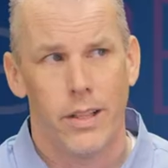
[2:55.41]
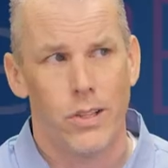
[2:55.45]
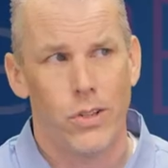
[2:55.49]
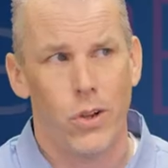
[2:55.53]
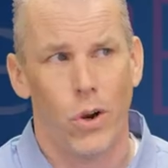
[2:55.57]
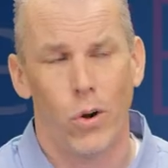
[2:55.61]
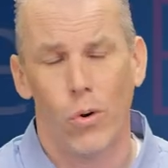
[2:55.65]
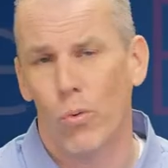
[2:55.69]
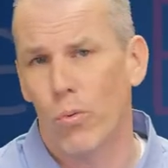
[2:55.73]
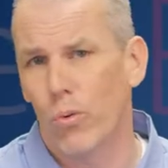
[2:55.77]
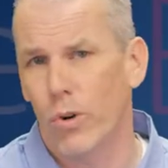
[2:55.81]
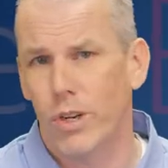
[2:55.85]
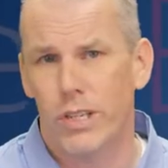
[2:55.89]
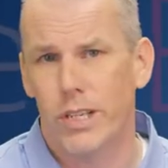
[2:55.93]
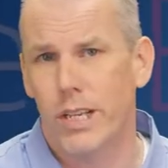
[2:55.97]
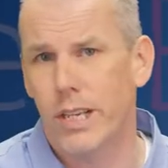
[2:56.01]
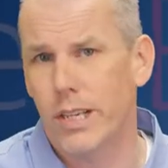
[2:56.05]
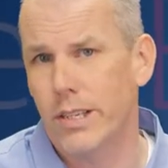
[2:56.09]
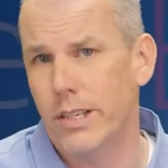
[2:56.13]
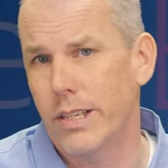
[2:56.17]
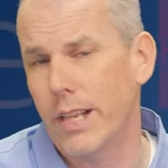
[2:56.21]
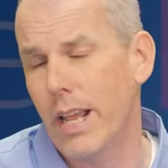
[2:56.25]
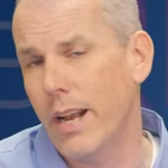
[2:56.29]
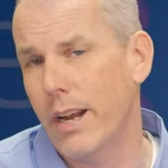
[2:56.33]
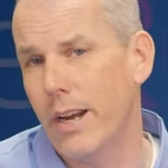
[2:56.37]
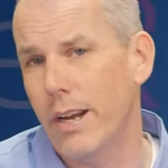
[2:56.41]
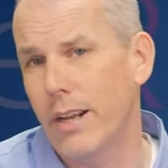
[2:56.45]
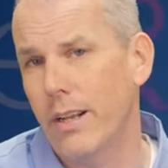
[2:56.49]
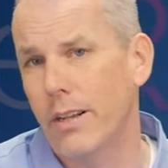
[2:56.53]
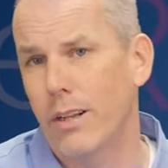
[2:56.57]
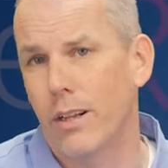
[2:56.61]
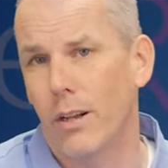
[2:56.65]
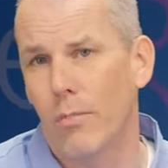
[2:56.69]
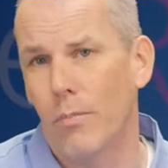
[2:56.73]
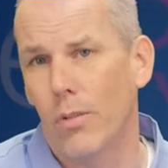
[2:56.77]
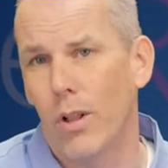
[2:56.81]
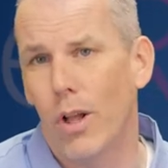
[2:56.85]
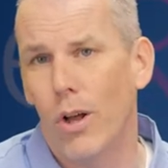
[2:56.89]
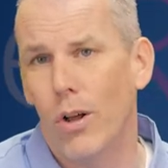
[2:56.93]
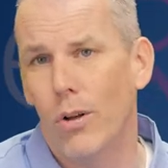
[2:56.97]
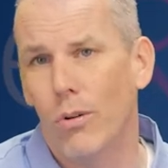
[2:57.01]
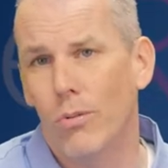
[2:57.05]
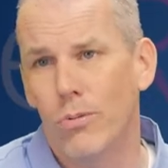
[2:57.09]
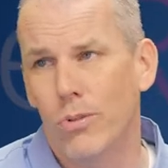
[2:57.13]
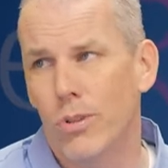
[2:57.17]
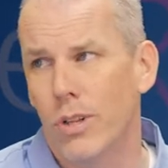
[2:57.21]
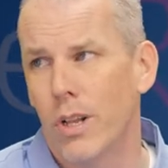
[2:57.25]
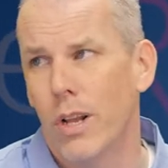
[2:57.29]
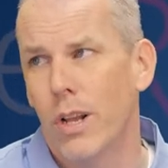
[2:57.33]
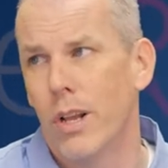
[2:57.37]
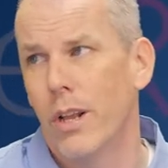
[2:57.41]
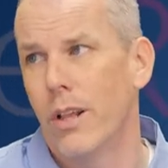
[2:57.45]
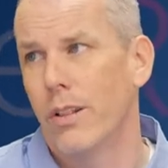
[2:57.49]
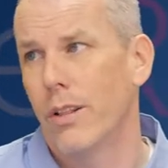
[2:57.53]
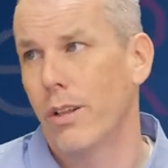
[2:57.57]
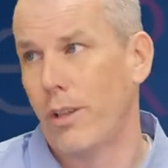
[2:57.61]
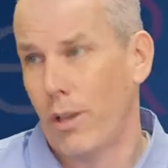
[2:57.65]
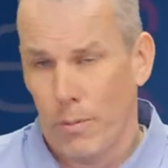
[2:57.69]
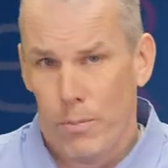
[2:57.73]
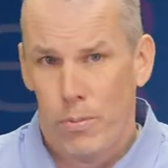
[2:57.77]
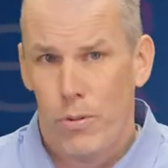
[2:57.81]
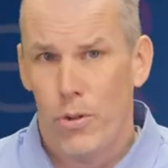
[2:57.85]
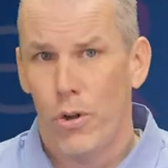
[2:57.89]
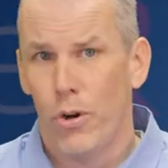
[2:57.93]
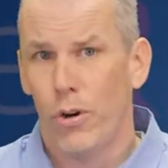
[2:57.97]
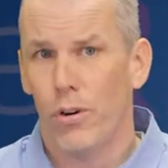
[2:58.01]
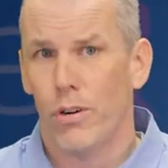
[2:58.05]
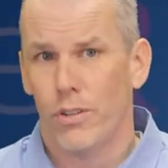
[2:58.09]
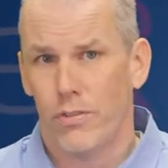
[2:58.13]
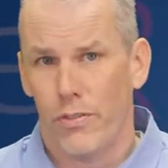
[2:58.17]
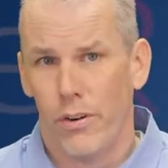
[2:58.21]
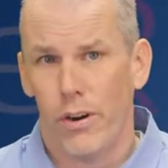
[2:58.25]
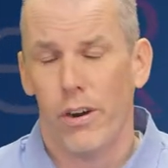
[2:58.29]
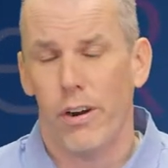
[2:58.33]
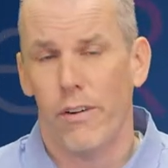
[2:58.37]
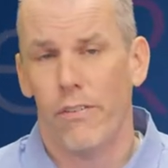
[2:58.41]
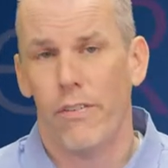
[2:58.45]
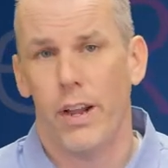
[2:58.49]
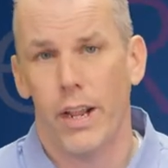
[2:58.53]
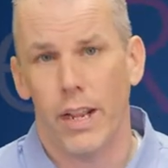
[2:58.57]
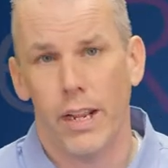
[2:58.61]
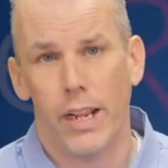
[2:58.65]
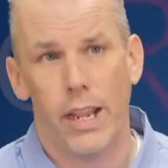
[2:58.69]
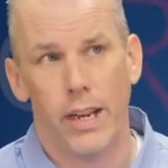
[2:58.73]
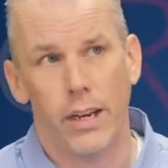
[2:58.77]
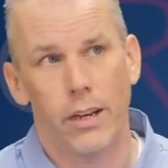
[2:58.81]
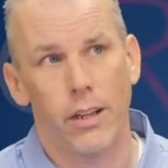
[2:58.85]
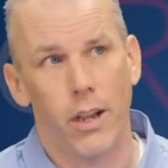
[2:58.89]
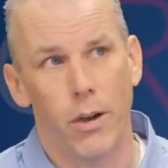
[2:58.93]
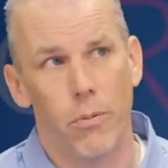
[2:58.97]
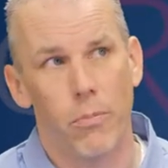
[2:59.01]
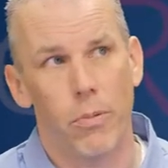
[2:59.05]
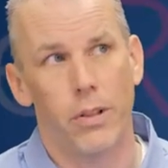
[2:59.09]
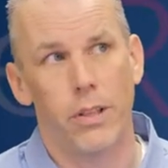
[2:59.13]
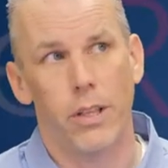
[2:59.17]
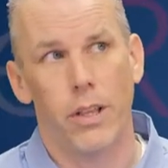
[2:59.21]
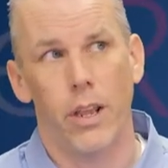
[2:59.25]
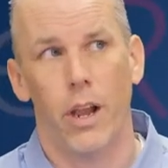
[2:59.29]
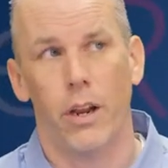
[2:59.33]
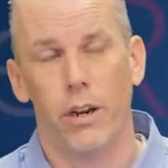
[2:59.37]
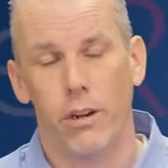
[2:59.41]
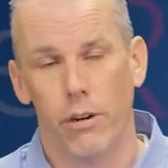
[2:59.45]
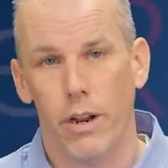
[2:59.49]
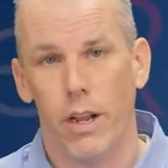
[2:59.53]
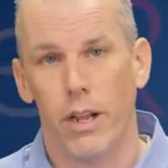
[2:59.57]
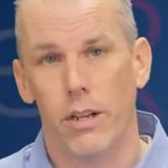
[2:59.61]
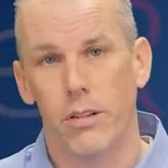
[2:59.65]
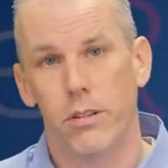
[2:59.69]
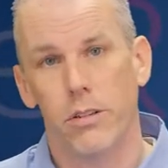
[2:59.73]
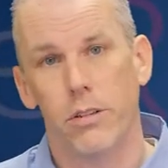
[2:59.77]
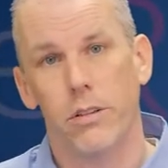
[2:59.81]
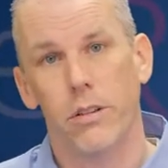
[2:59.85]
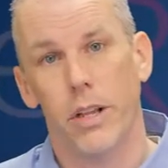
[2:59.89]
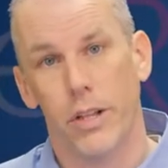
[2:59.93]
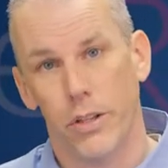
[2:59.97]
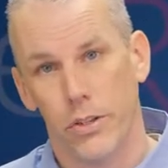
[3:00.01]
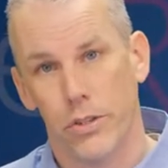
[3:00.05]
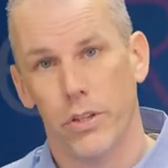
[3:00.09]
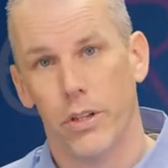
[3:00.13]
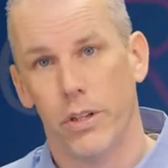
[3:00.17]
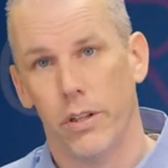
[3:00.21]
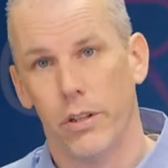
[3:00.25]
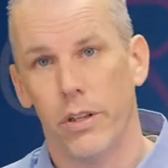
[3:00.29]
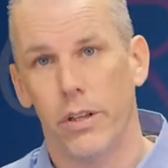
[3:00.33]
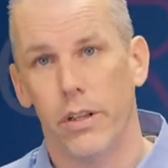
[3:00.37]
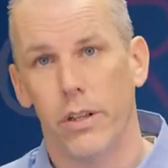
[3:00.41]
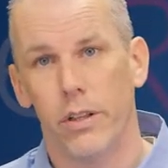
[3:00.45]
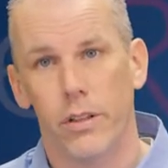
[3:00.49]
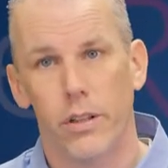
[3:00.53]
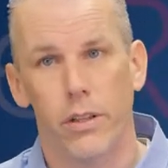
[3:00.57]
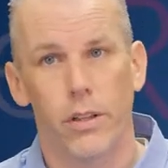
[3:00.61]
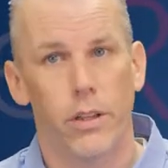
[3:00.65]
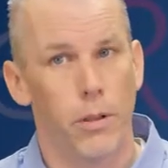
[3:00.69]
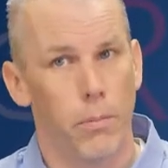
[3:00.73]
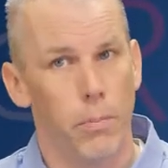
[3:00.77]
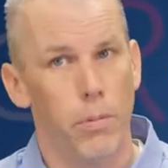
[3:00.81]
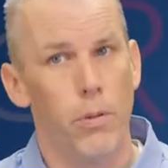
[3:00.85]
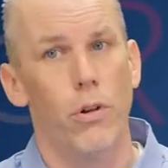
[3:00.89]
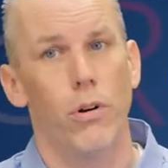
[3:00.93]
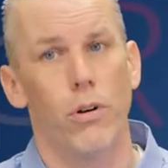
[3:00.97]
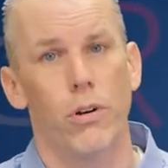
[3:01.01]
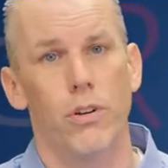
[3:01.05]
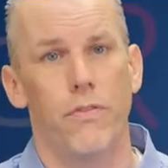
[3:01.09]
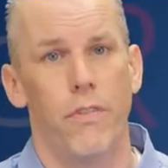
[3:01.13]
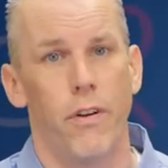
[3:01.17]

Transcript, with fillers: These aren't risky stated income loans. The computer is verifying income with the IRS instantly, and the computer is